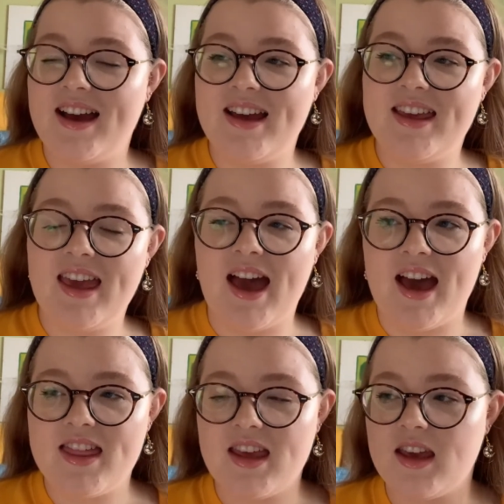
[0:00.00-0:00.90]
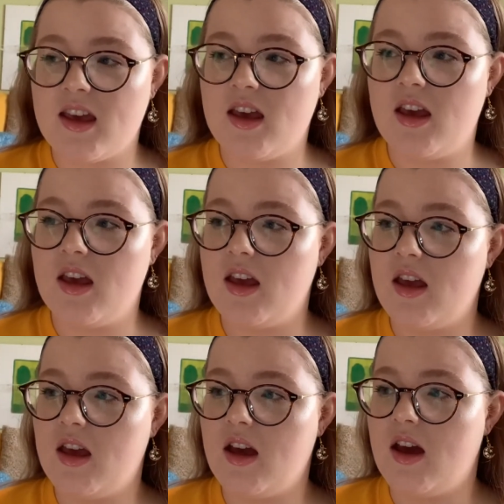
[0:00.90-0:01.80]
Yeah, I think
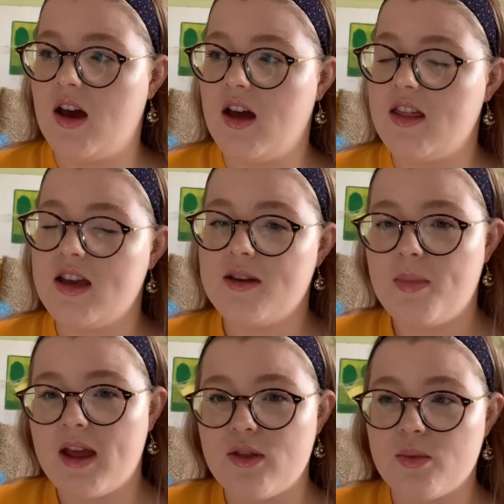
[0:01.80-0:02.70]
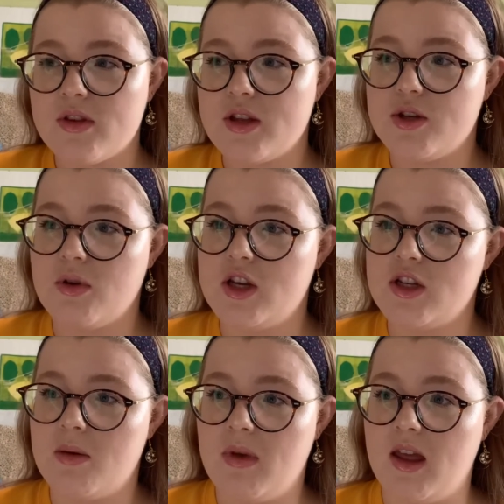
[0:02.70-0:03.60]
it depends what situation
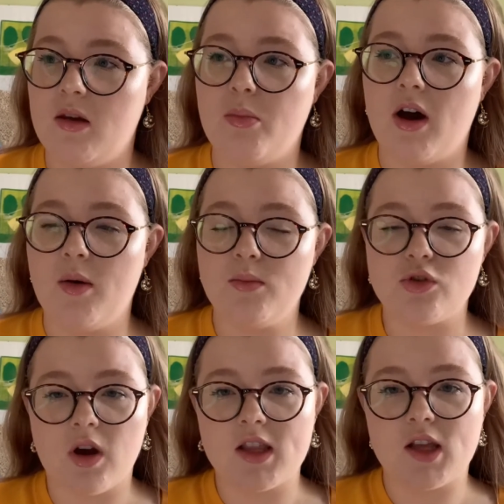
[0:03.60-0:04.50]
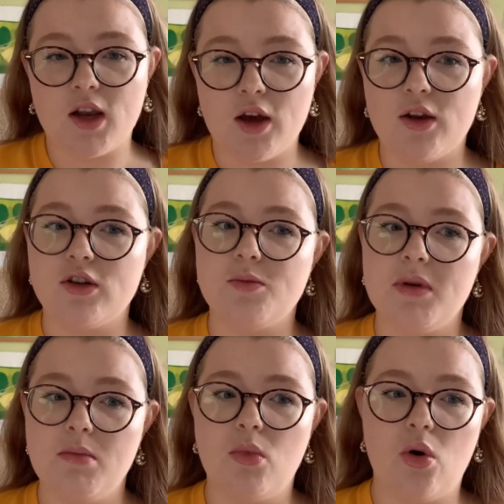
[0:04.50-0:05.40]
I'm in, but I'm trying to learn to be
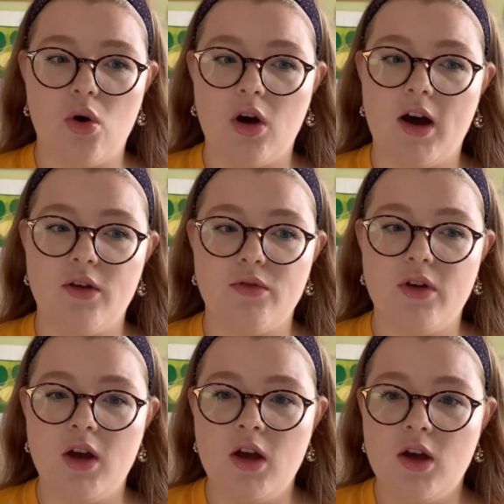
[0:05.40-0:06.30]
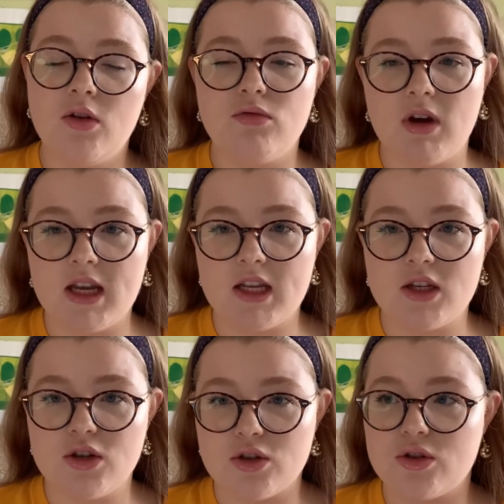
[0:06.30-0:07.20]
more kind of ready to
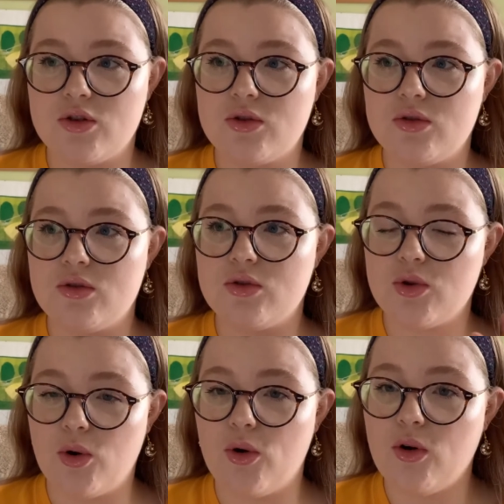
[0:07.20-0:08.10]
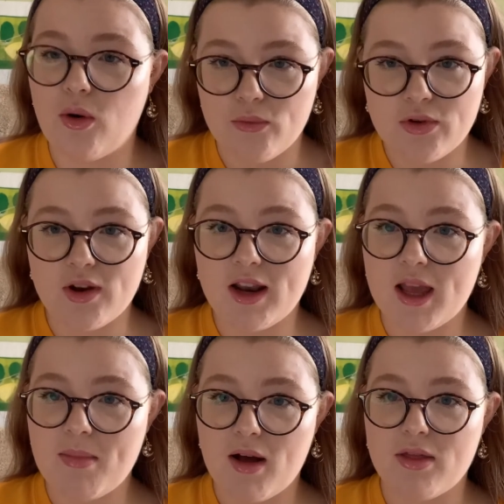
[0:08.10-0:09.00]
just talk confidently
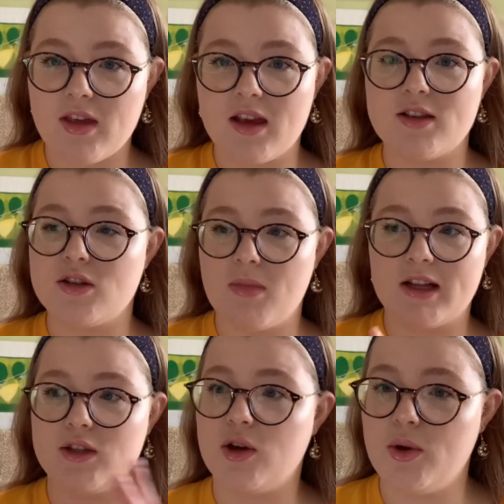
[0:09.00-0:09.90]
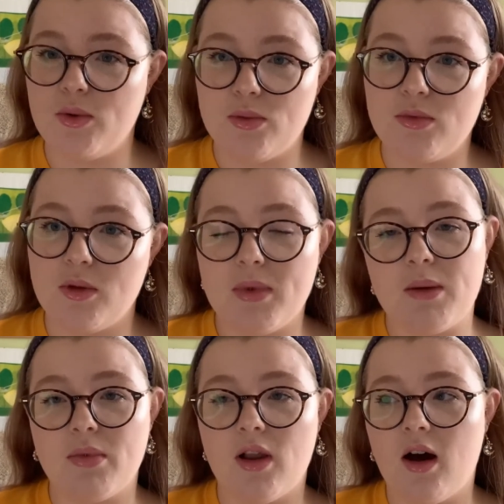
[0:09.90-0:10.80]
about things no matter who the
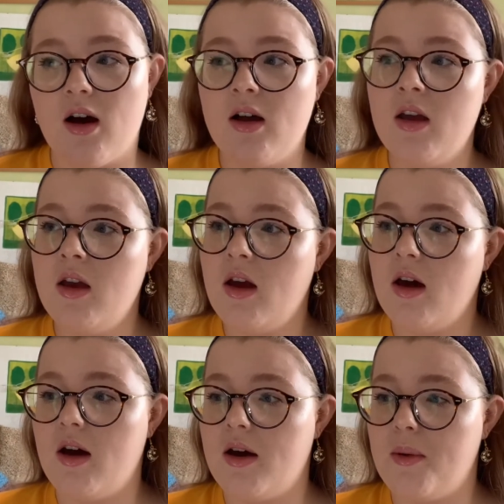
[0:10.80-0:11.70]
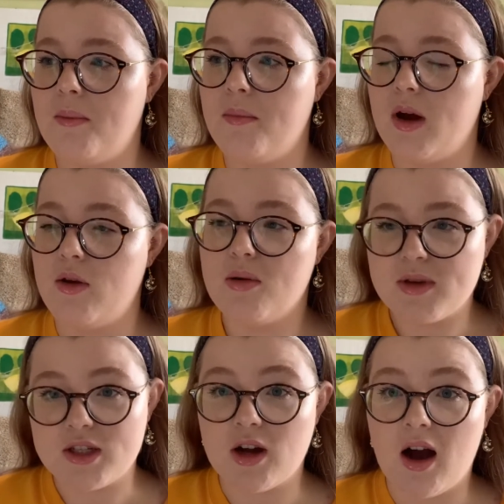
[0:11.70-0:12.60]
people are. And not be
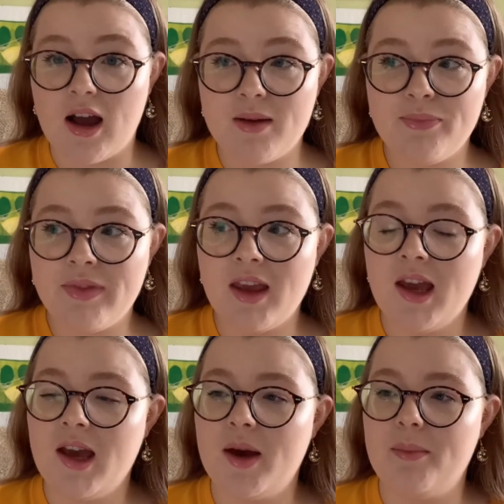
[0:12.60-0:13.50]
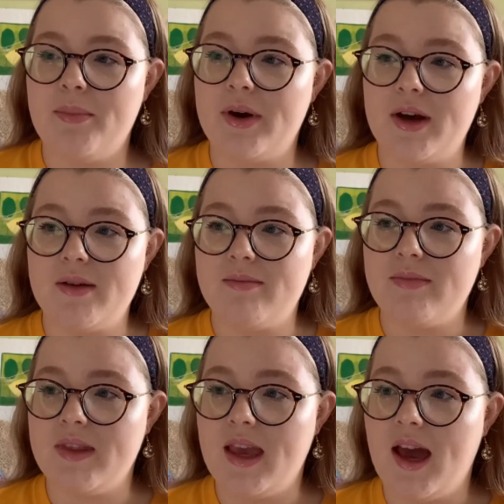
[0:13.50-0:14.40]
shy. But
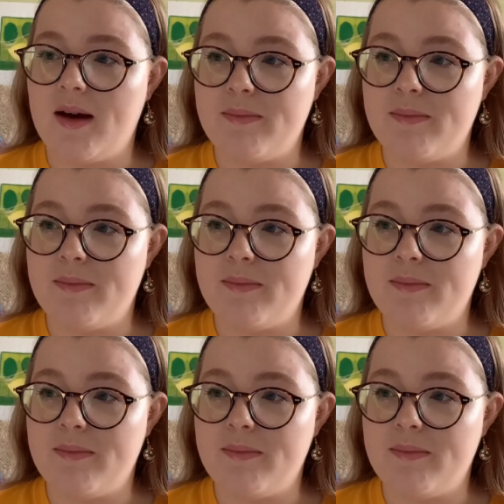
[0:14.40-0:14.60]
yeah,